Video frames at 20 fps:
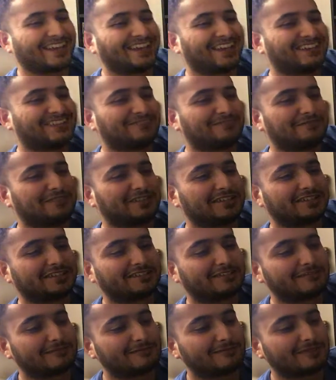that's funny.
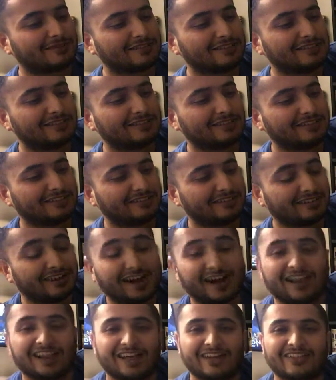
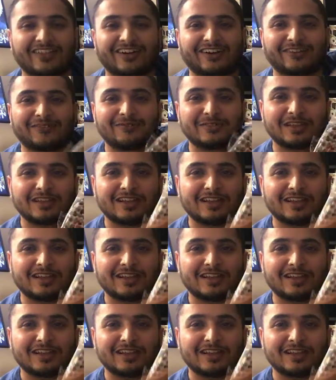Oh, I like that.